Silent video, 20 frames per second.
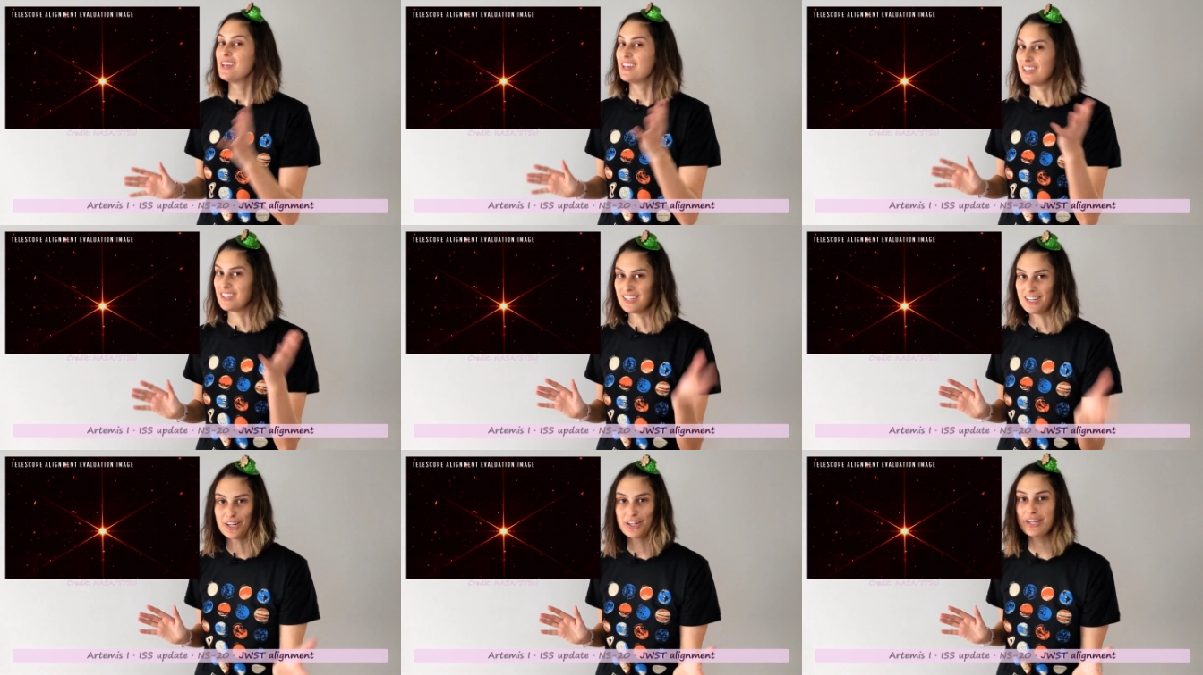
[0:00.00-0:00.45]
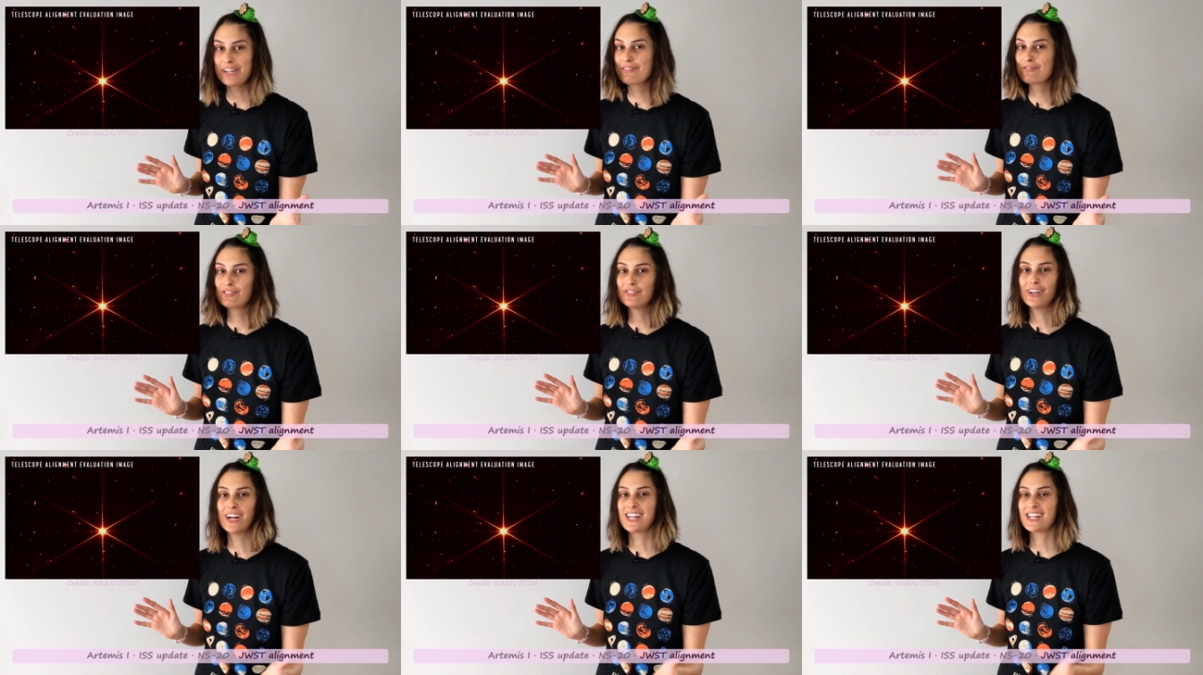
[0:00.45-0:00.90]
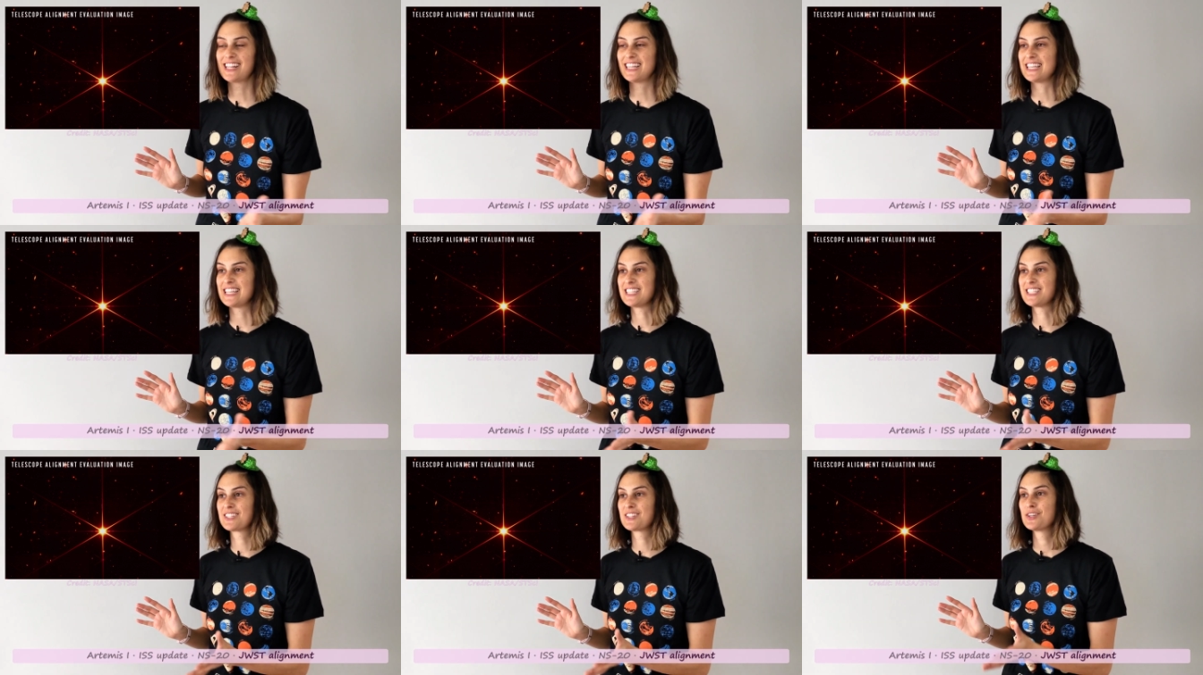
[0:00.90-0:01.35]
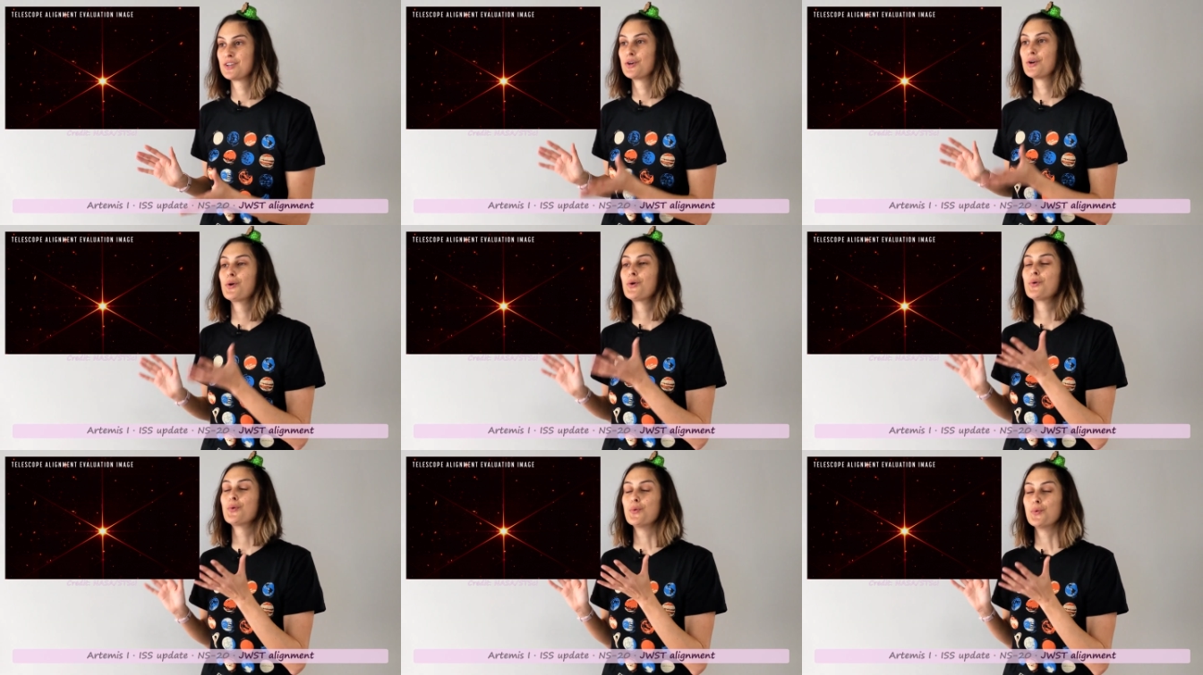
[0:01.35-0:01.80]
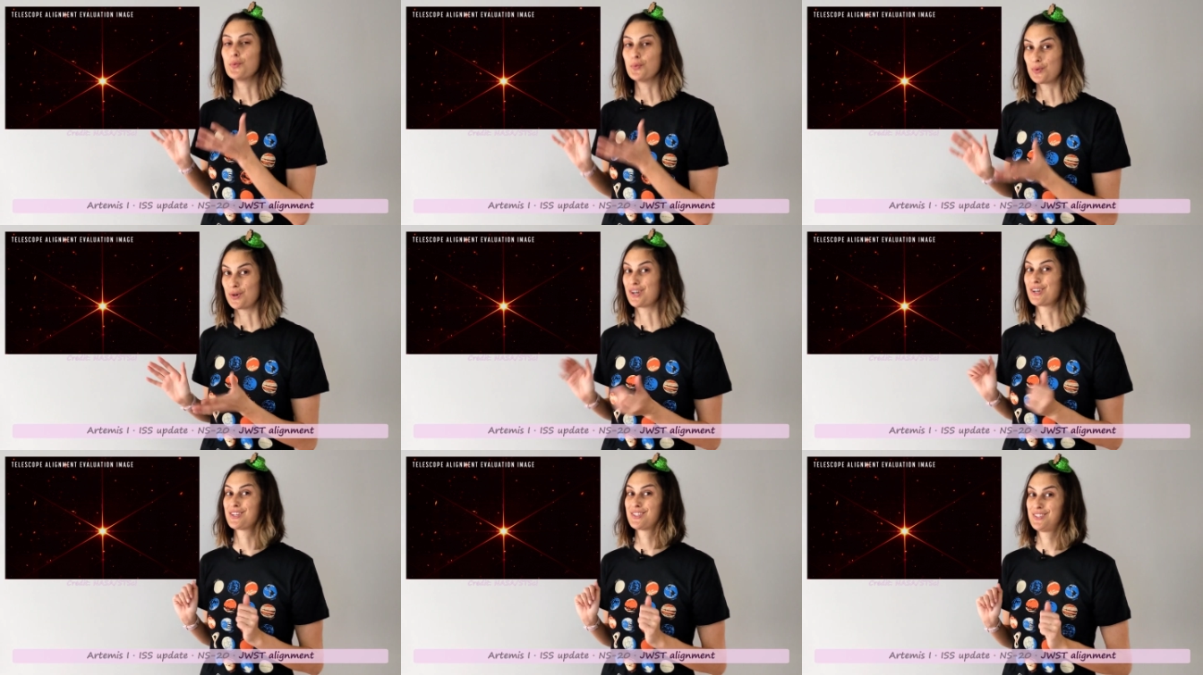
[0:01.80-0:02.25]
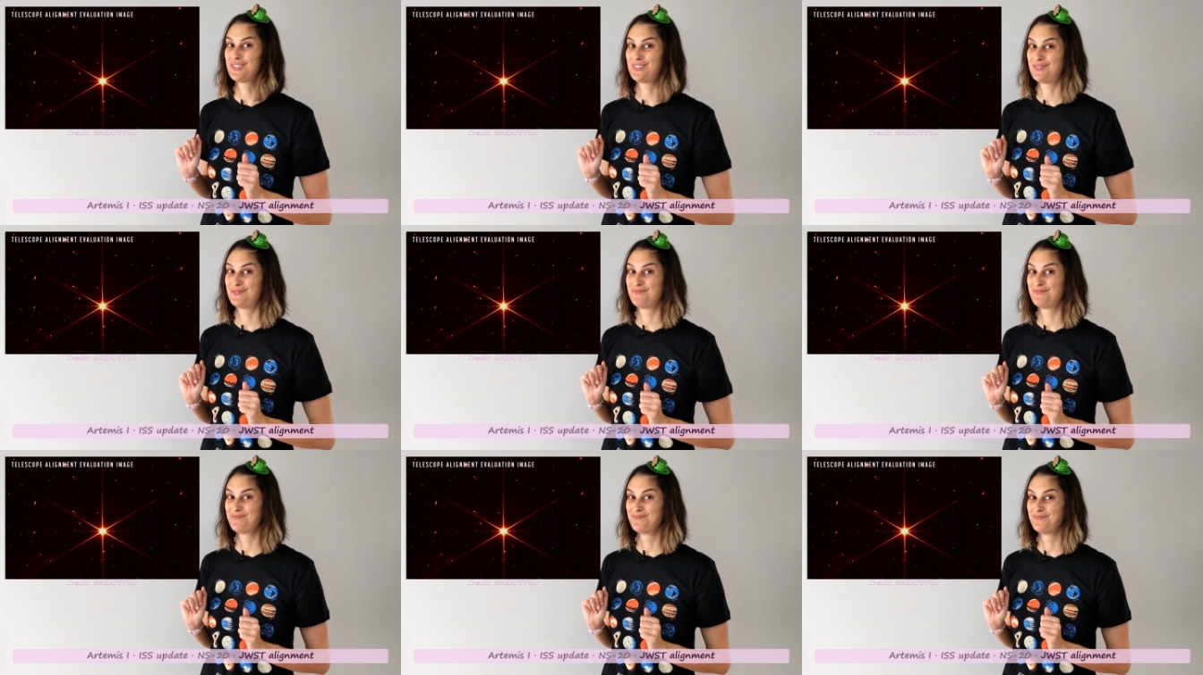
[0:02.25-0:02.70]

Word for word: in near infrared at least, works.